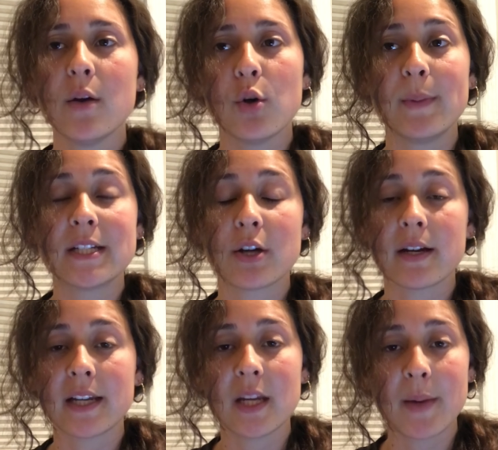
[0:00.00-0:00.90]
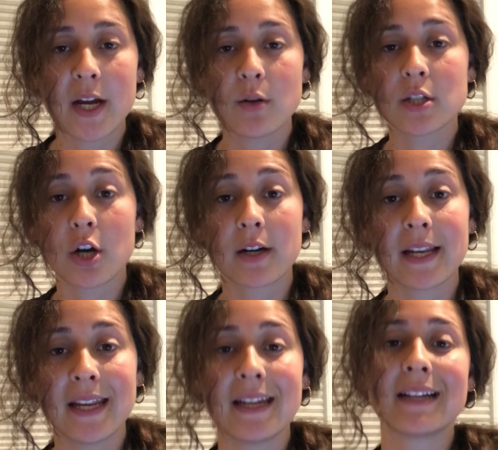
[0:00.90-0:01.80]
we'll be talking about
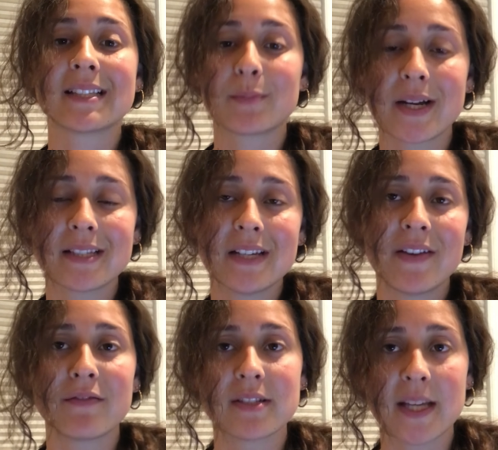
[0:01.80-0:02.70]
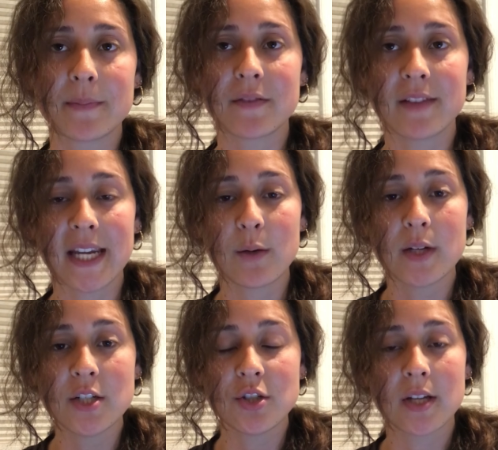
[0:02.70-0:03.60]
targeting expressive and receptive
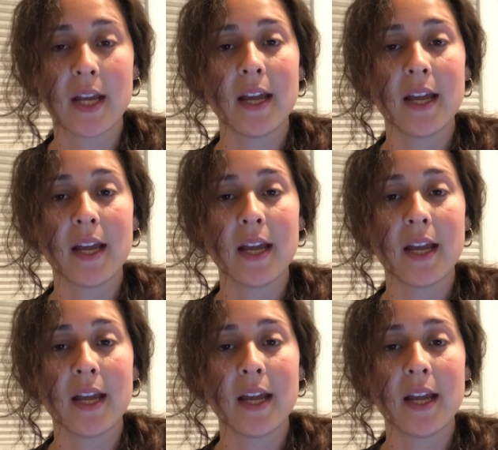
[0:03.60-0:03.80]
language,